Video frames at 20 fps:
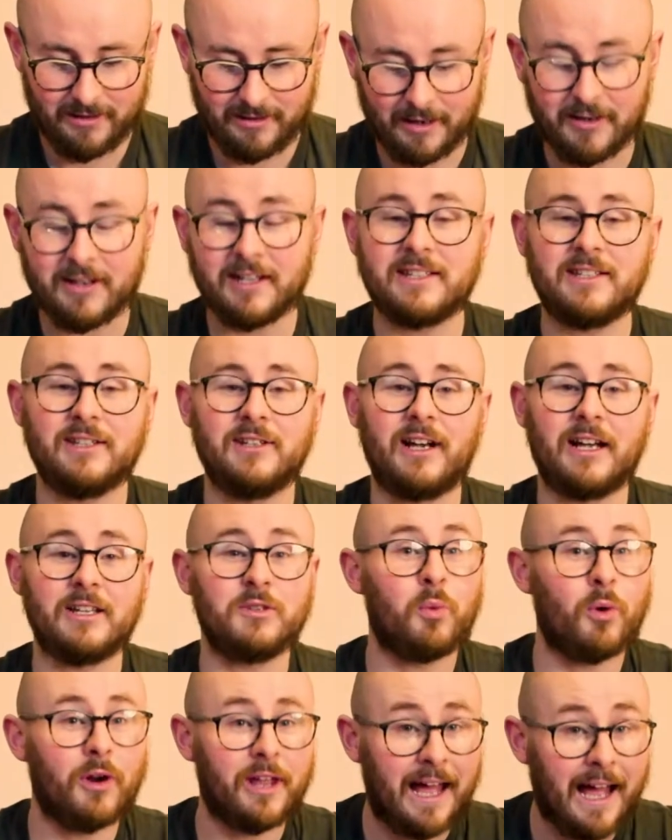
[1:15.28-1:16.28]
I'm gonna tell you
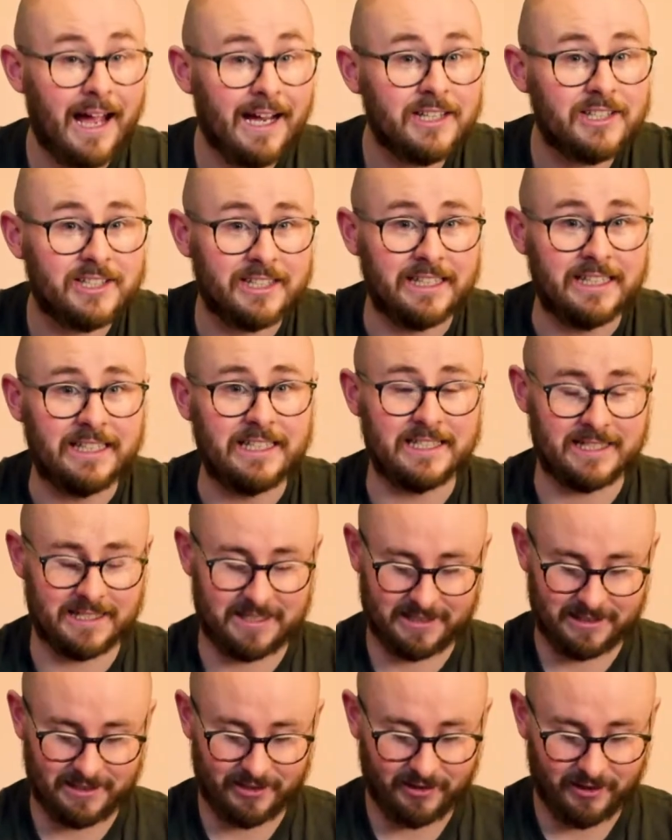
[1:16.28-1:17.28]
guys what it actually
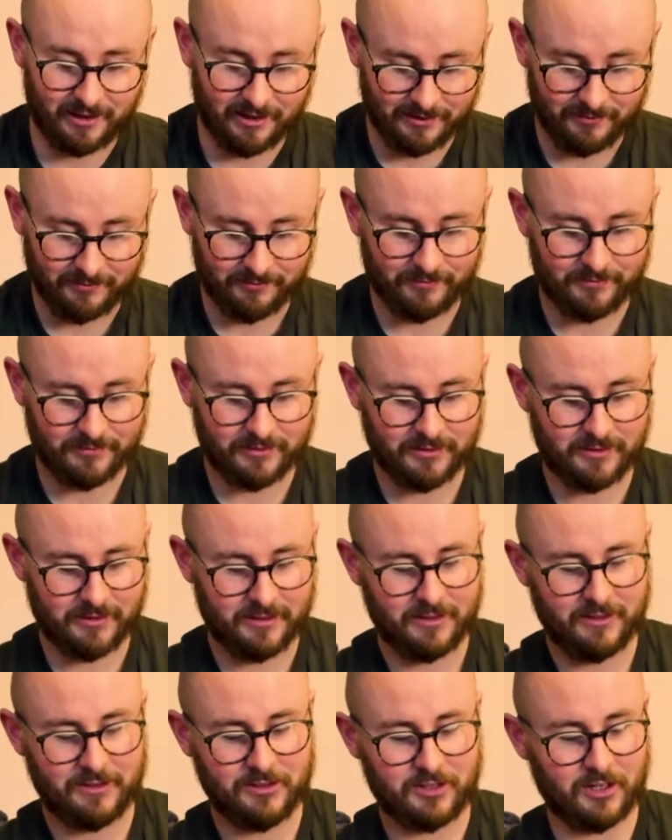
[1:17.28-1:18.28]
is, okay?
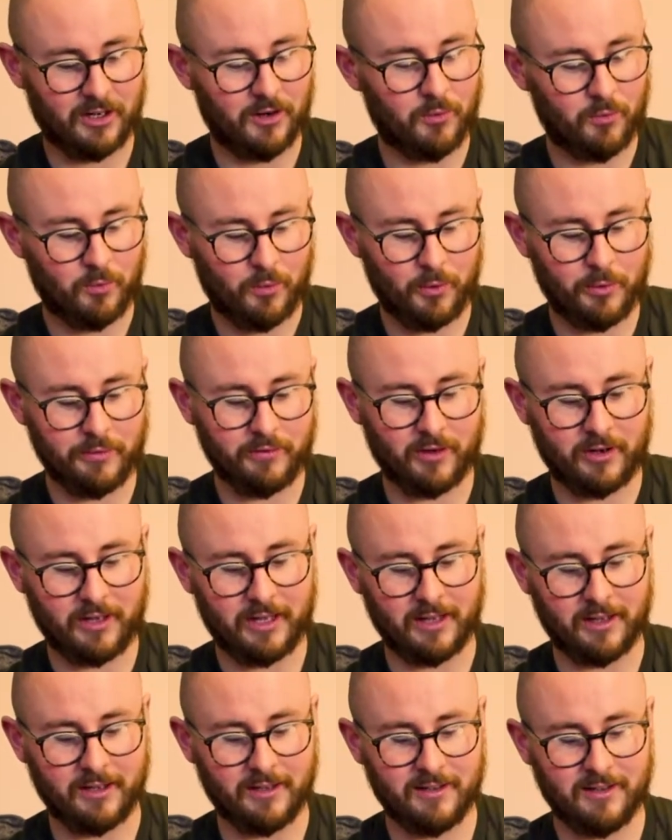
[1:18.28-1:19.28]
So what we've got
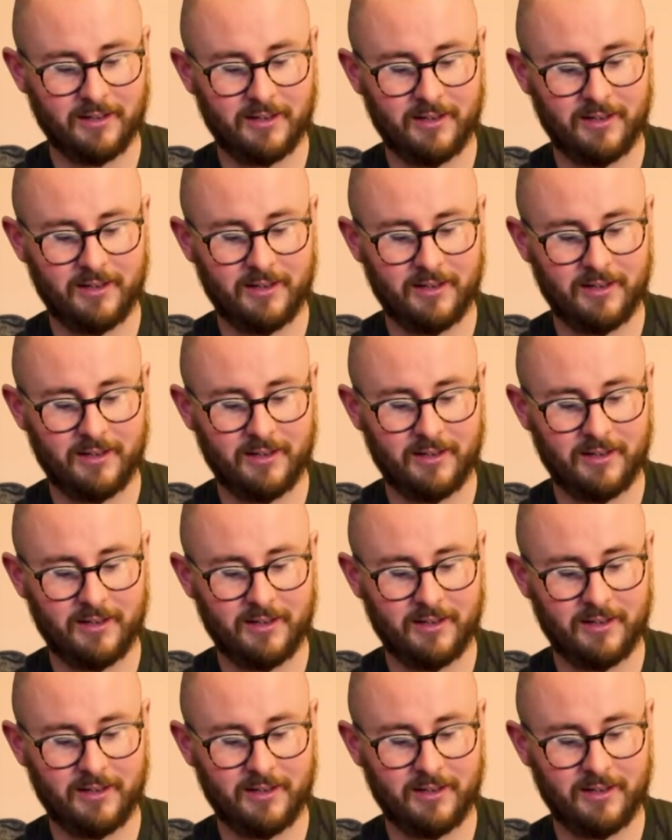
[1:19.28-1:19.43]
here